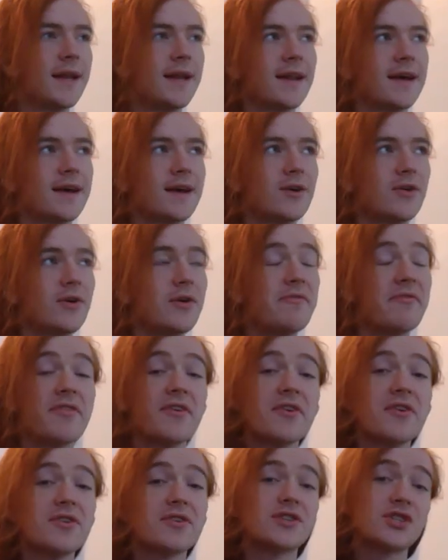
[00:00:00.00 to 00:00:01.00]
Now, if
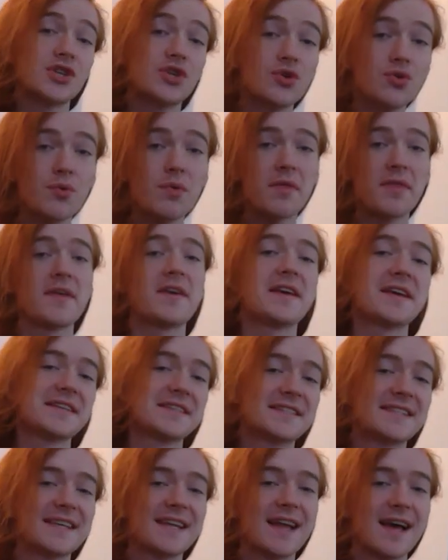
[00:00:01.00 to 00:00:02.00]
there are two
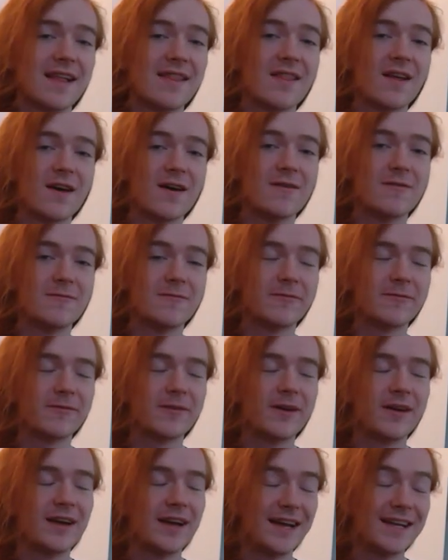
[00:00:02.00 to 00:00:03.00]
things that I love,
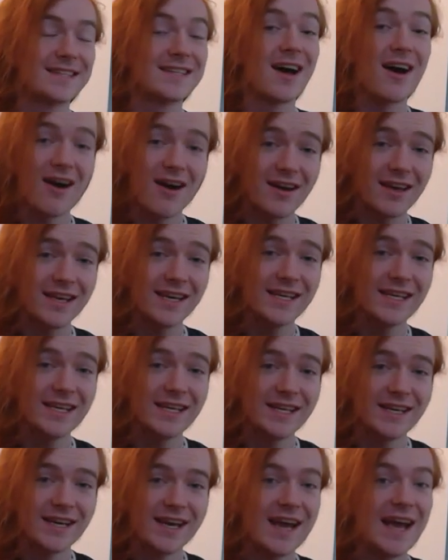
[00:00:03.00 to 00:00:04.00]
it's
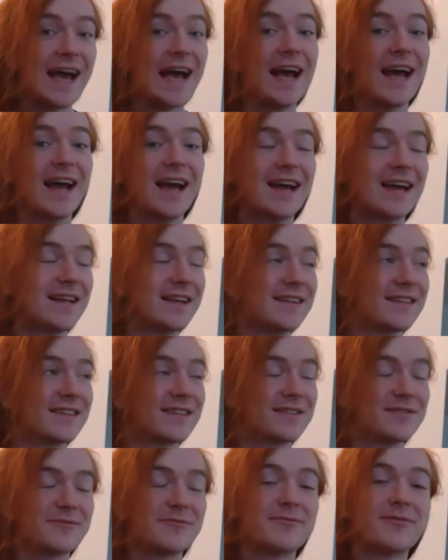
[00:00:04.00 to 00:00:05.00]
hockey
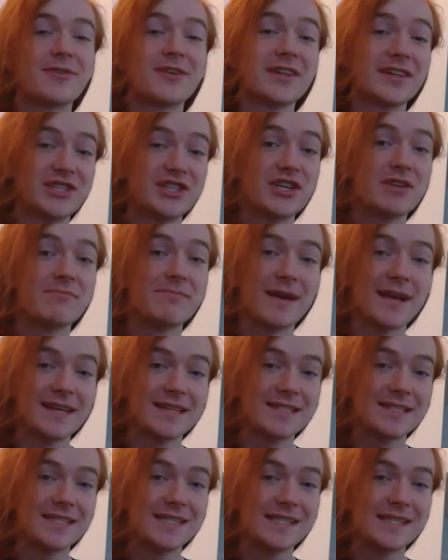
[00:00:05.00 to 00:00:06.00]
and funny
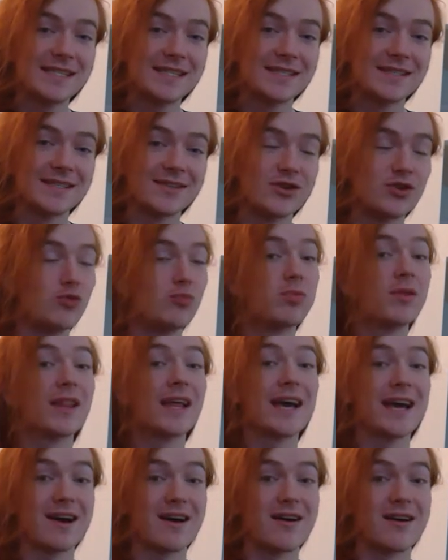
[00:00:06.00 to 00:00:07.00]
chimpanzees who
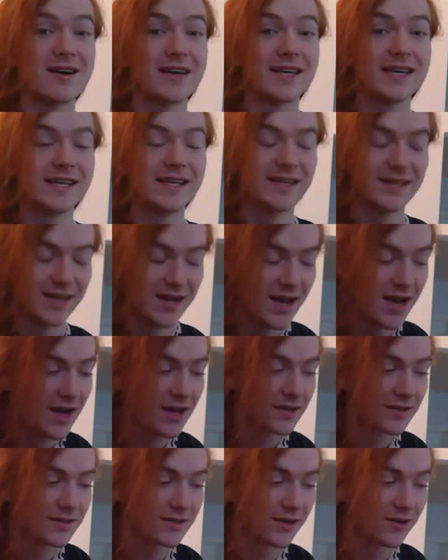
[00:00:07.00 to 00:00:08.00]
play hockey.
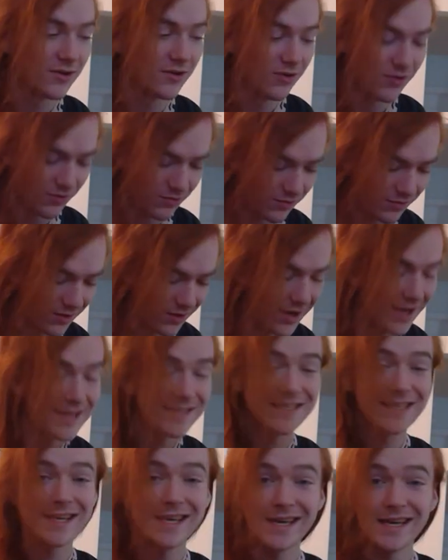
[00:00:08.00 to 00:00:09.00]
So,
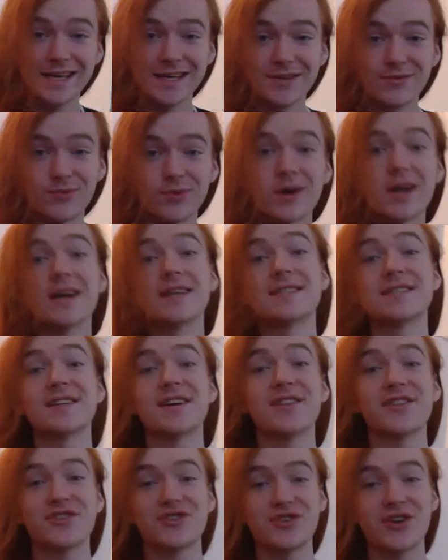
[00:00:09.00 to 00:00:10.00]
as a kid, when I
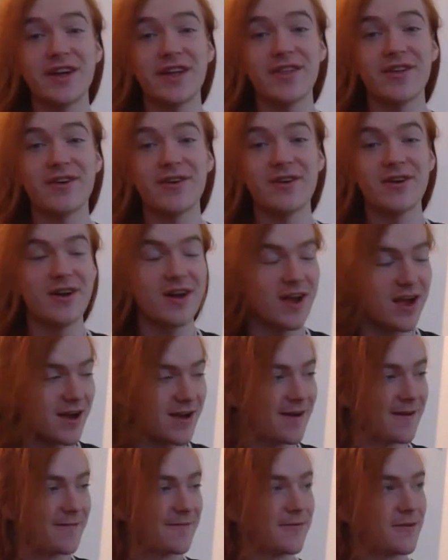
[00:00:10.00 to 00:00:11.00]
saw the trailer
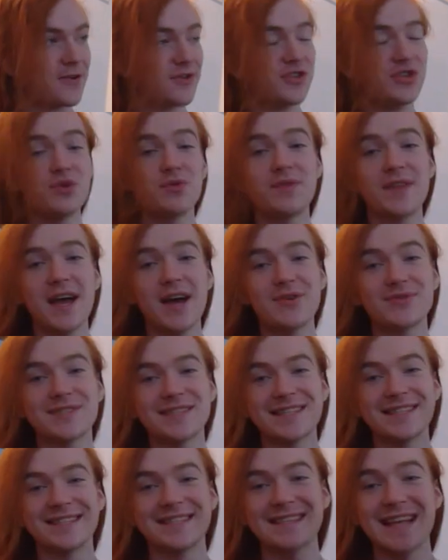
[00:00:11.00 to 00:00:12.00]
for
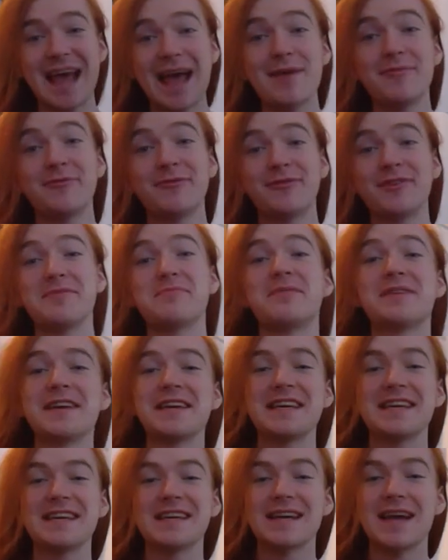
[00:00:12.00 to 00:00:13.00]
2000's
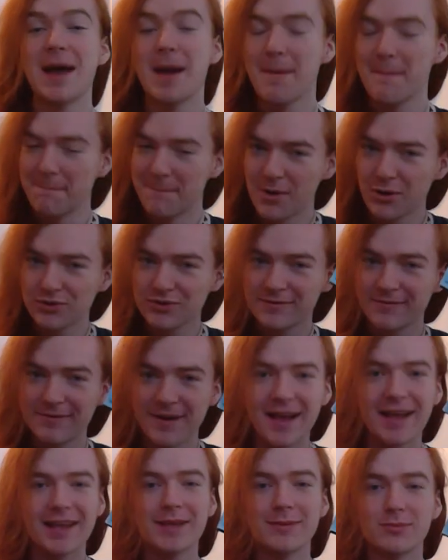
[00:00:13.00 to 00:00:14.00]
MVP, Most
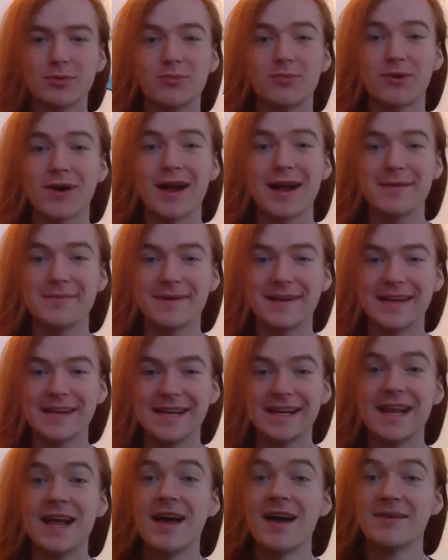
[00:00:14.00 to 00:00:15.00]
Valuable
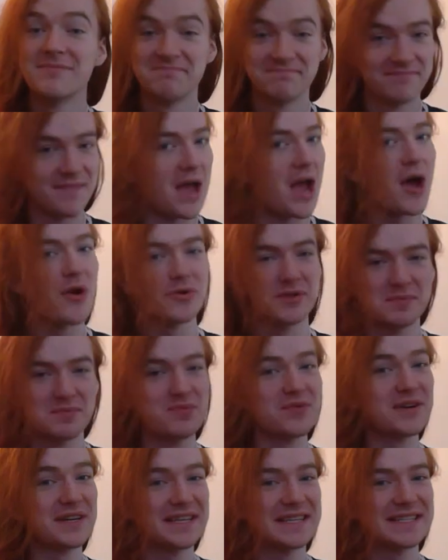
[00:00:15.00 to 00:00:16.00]
Primate, I was
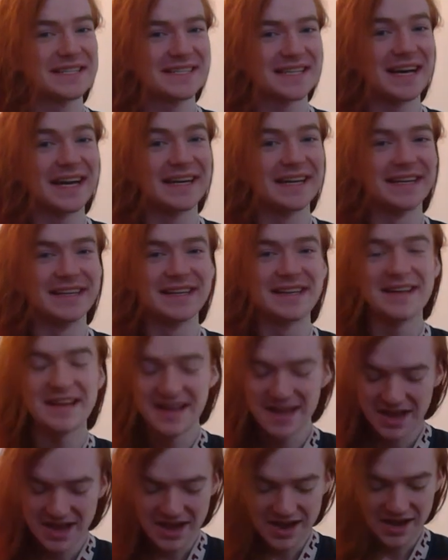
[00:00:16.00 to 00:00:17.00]
pretty excited.
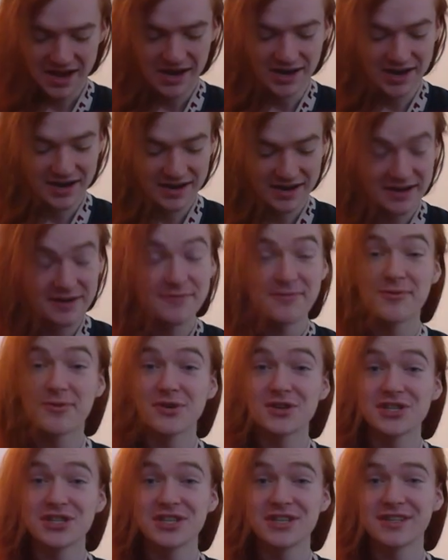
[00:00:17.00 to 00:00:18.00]
Uh,
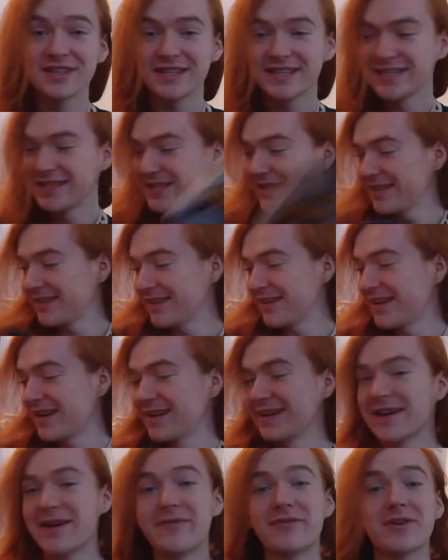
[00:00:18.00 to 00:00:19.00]
unfortunately,
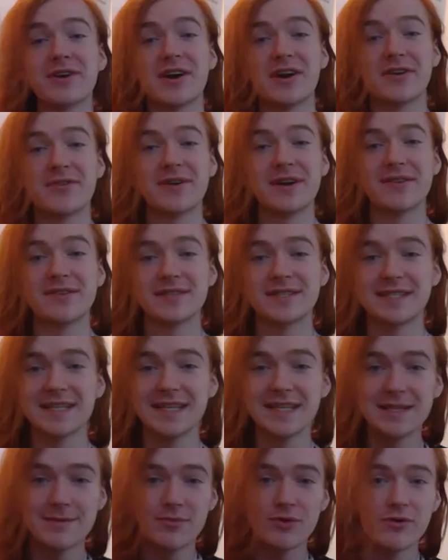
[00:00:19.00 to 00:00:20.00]
I never got around to
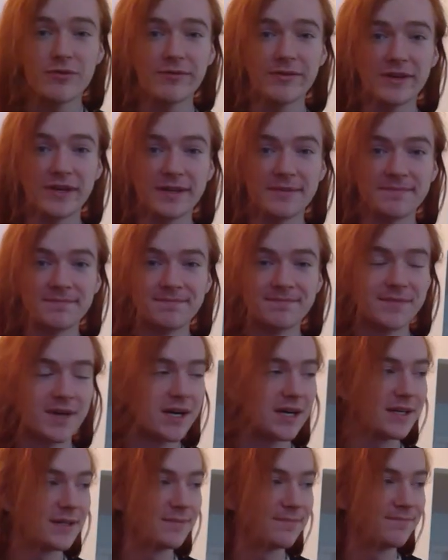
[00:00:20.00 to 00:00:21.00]
seeing the movie.
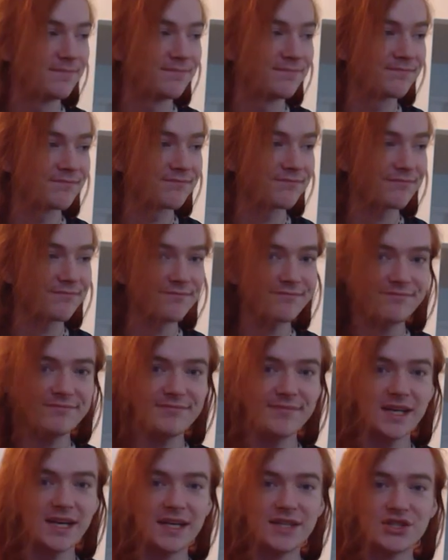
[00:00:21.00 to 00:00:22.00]
Um,
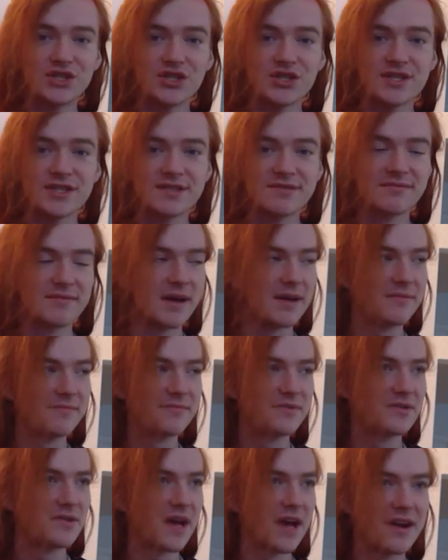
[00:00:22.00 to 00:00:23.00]
it just, I,
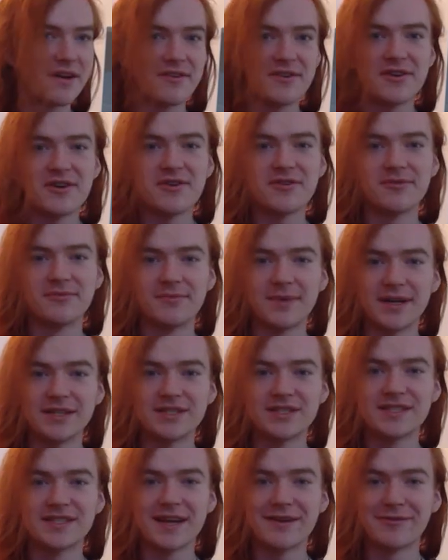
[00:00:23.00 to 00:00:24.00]
I don't know. I
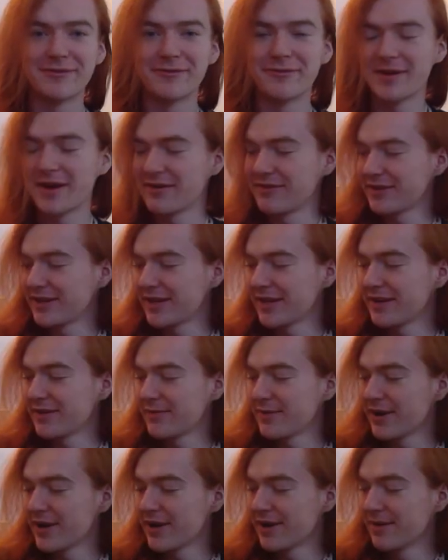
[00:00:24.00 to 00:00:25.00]
just never found it
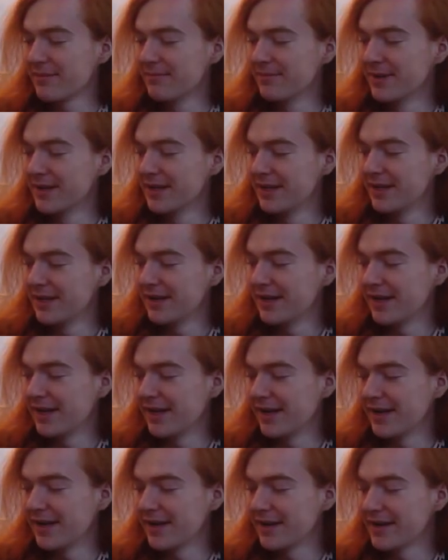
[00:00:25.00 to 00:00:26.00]
anywhere,
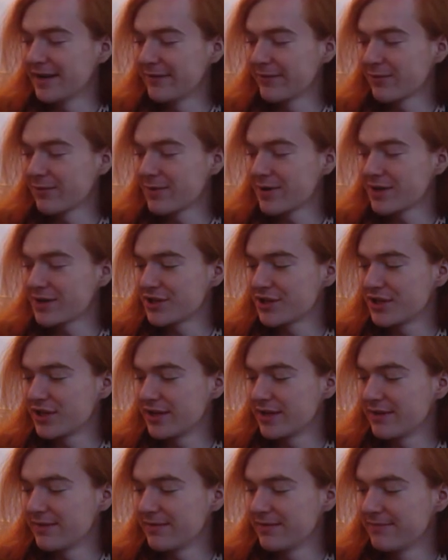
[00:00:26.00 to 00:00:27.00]
and I never watched
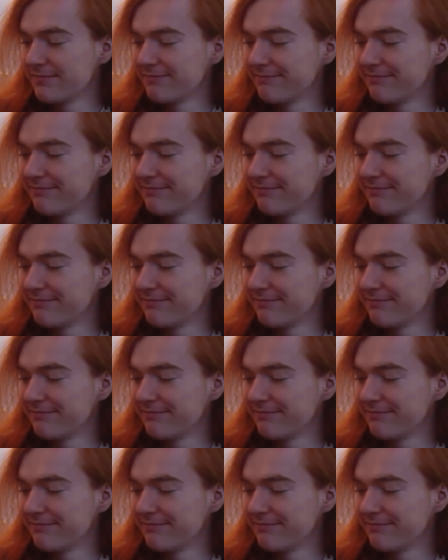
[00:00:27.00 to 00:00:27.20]
it.